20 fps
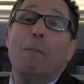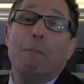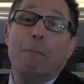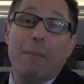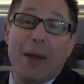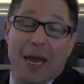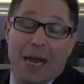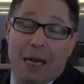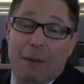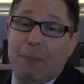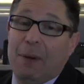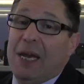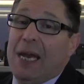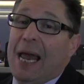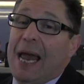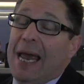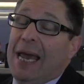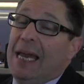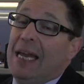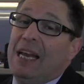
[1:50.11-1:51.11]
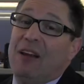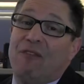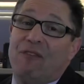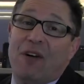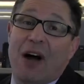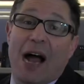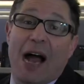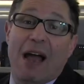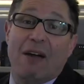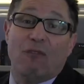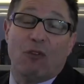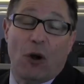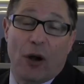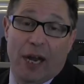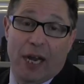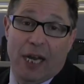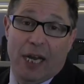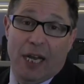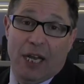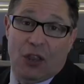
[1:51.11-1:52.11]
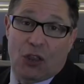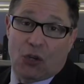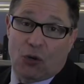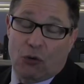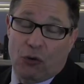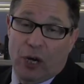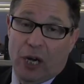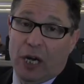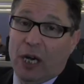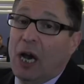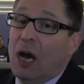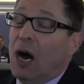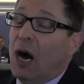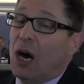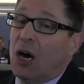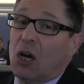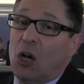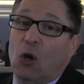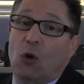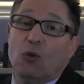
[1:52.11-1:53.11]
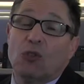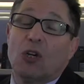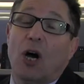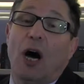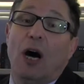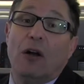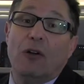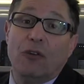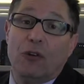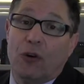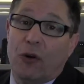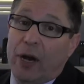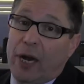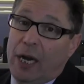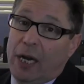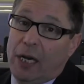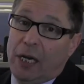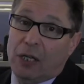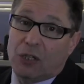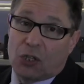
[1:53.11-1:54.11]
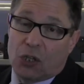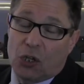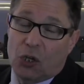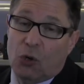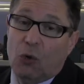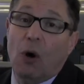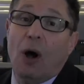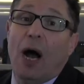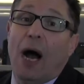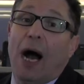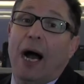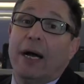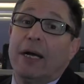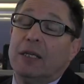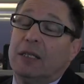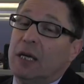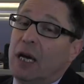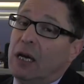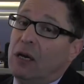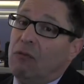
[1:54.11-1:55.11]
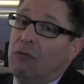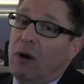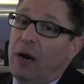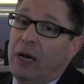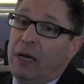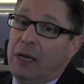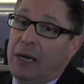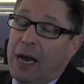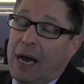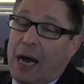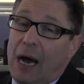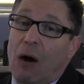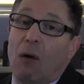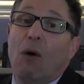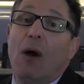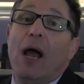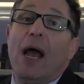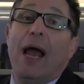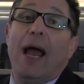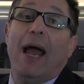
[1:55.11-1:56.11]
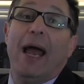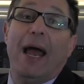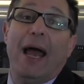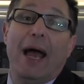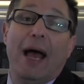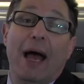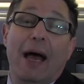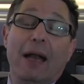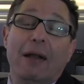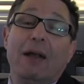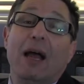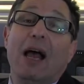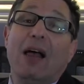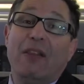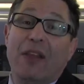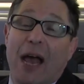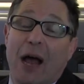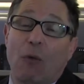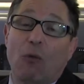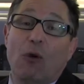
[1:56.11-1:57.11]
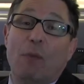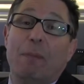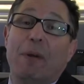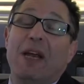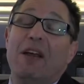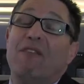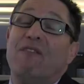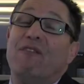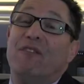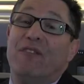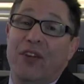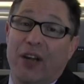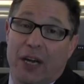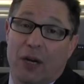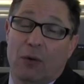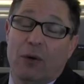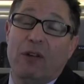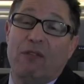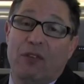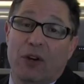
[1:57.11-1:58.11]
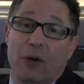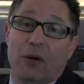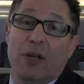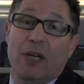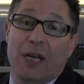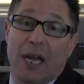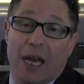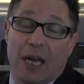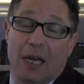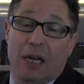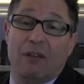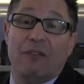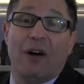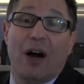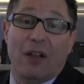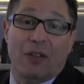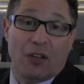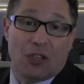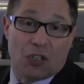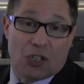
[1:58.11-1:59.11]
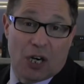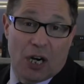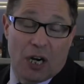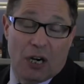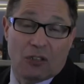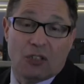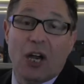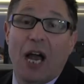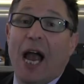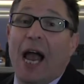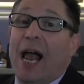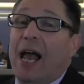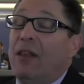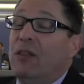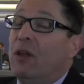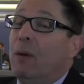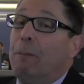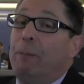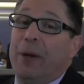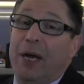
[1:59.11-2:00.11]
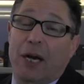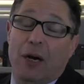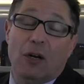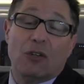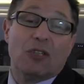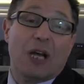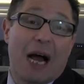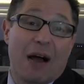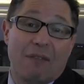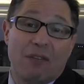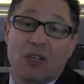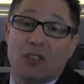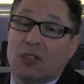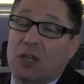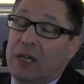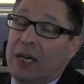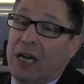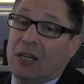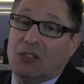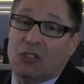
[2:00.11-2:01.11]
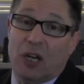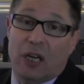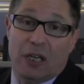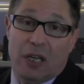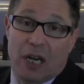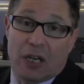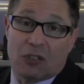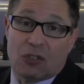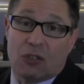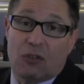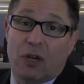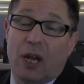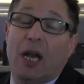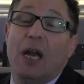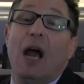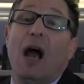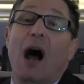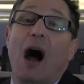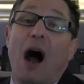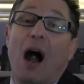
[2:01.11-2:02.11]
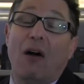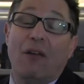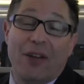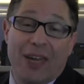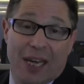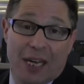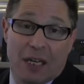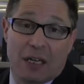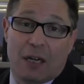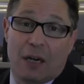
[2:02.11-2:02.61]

maybe 85 or 83. A close under 82. I can tell you right now and that would be very, very negative on the charts. And the bears, obviously, I said yesterday, are in